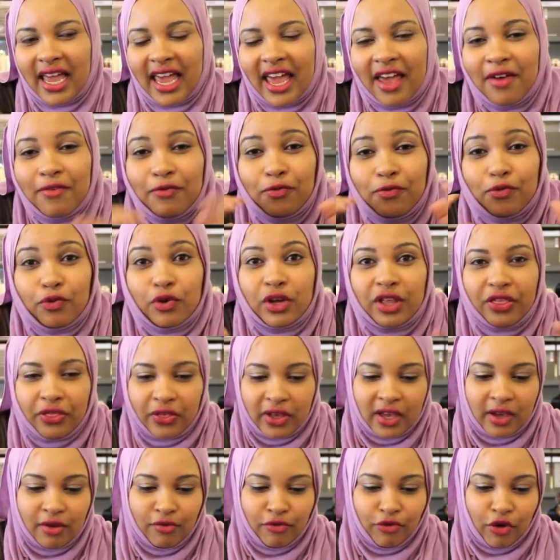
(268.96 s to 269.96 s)

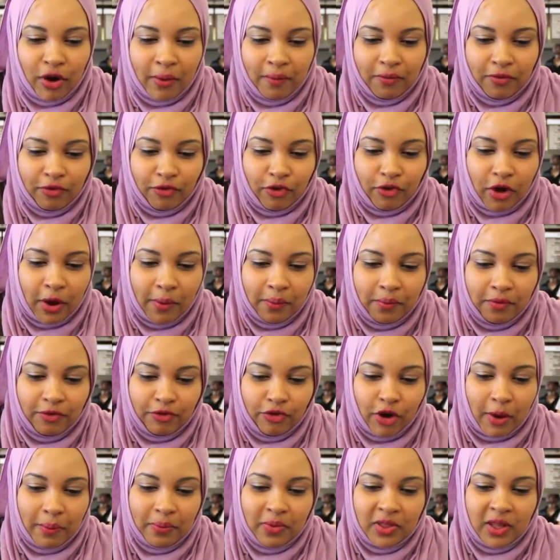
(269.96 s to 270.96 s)
Everything
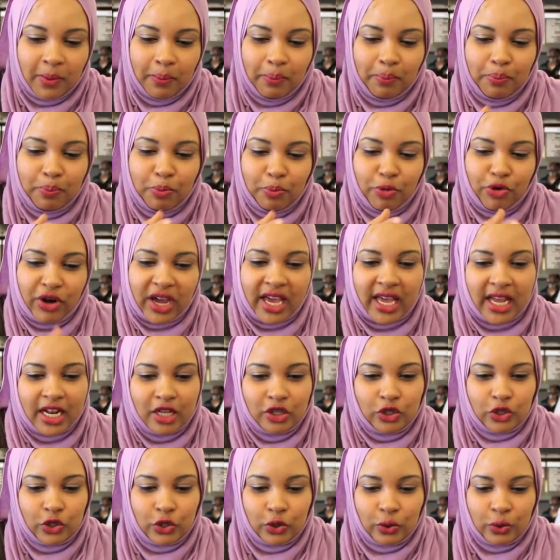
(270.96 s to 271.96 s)
from the bread
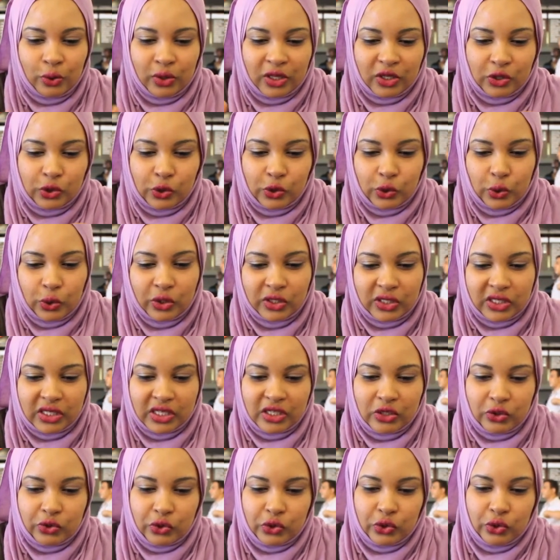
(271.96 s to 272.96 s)
to the
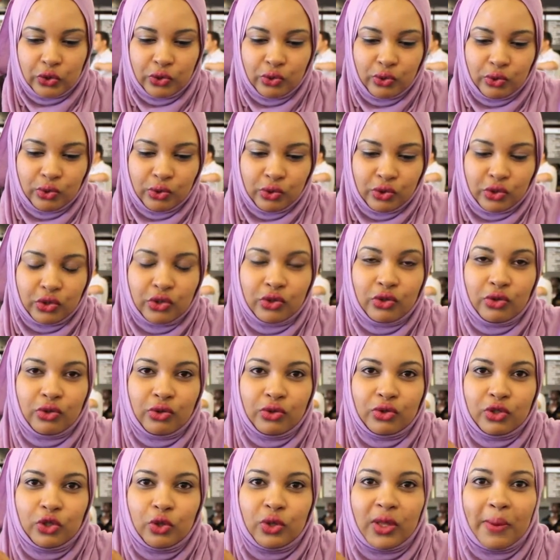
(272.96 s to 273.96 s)
sauces to
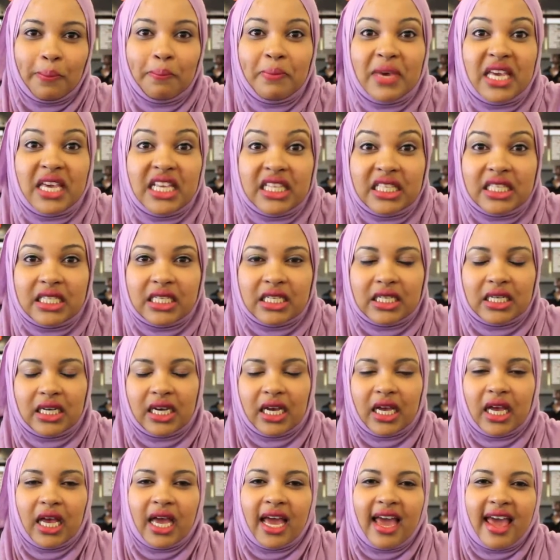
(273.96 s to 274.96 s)
the meat,
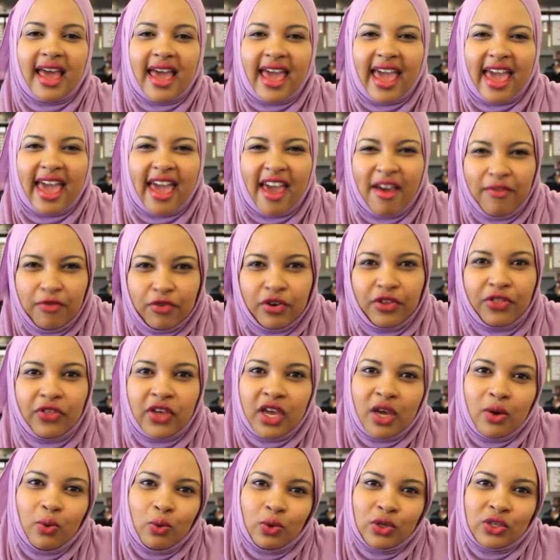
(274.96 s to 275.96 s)

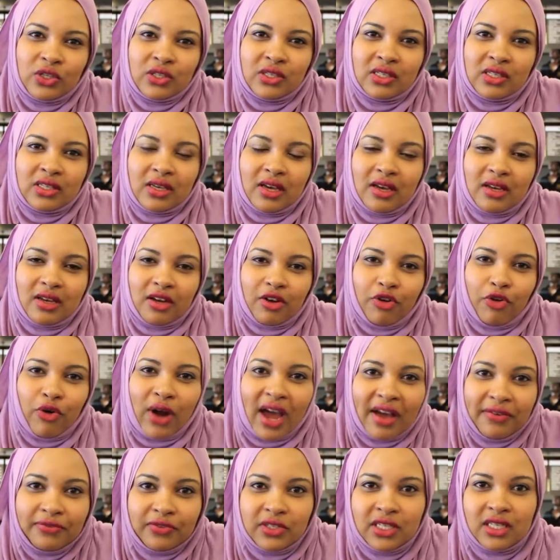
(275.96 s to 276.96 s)
everything was
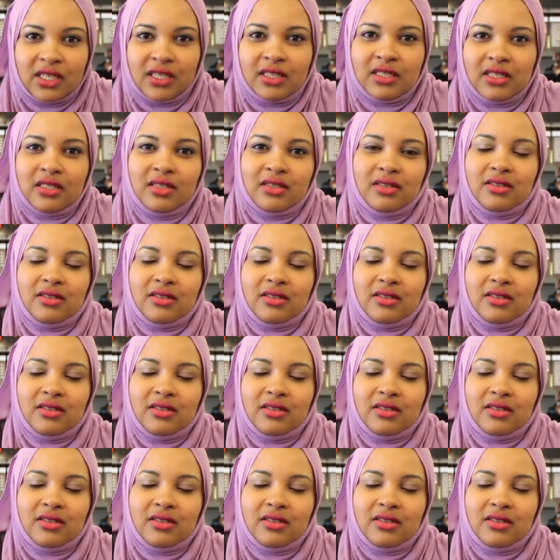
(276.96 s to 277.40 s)
crafted